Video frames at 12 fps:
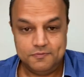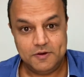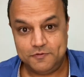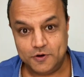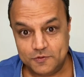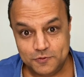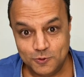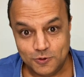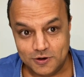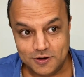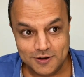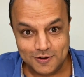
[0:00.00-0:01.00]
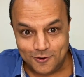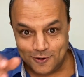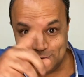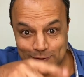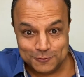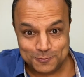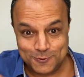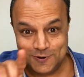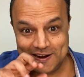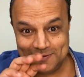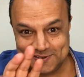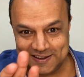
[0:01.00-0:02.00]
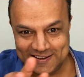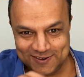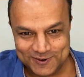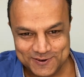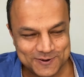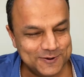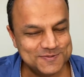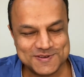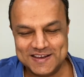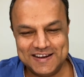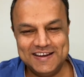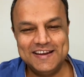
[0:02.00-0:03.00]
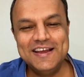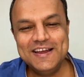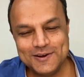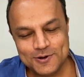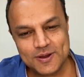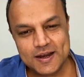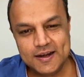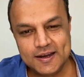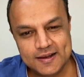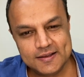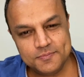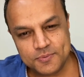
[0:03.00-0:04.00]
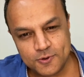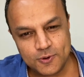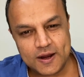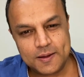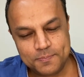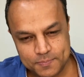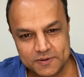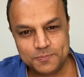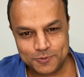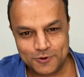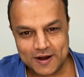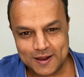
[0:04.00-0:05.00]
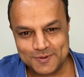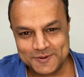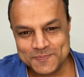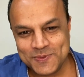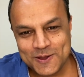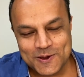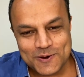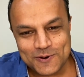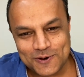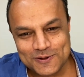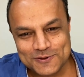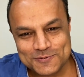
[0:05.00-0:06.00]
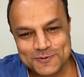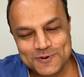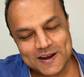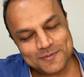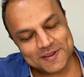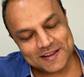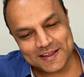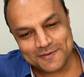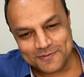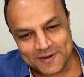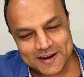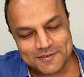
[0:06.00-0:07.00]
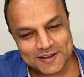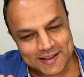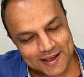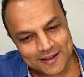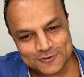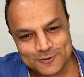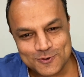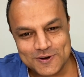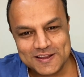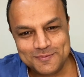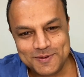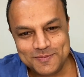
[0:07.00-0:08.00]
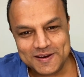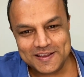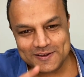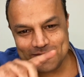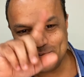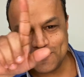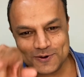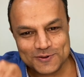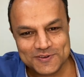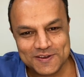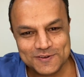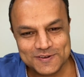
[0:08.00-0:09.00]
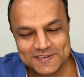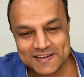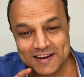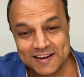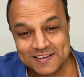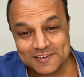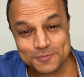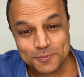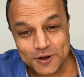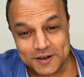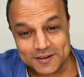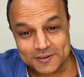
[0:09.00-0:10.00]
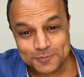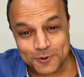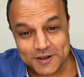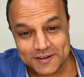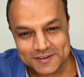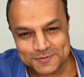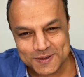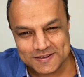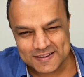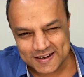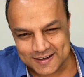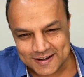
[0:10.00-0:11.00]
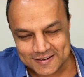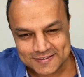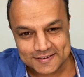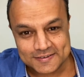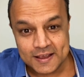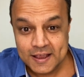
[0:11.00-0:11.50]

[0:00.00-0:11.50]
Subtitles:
for a fool, all those programs are there on your home screen. To an intelligent programmer, all those programs are there wherever they are stored in the memory. What you see on the screen are just pointers. Pointers means addresses.